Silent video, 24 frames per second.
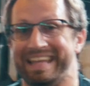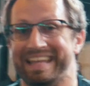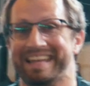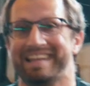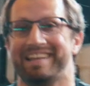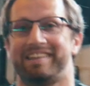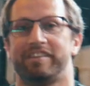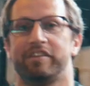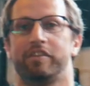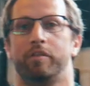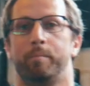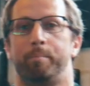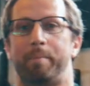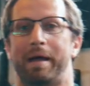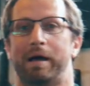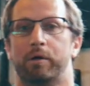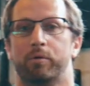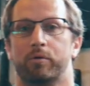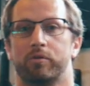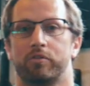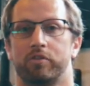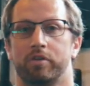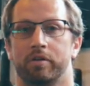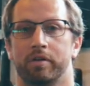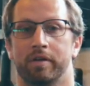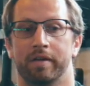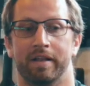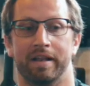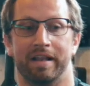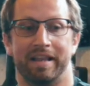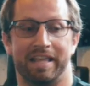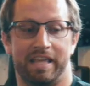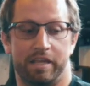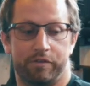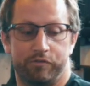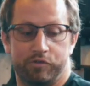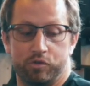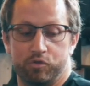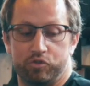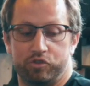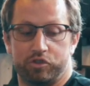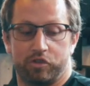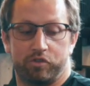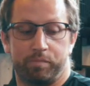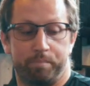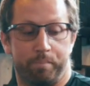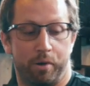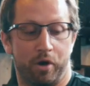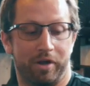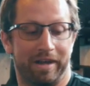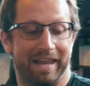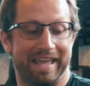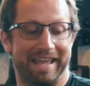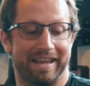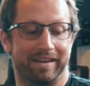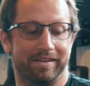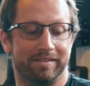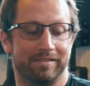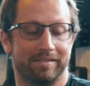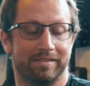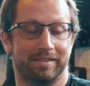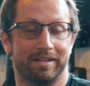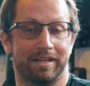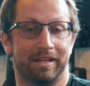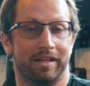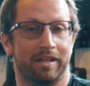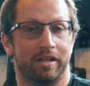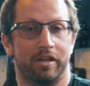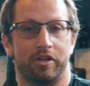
into the belt. If you just pull in,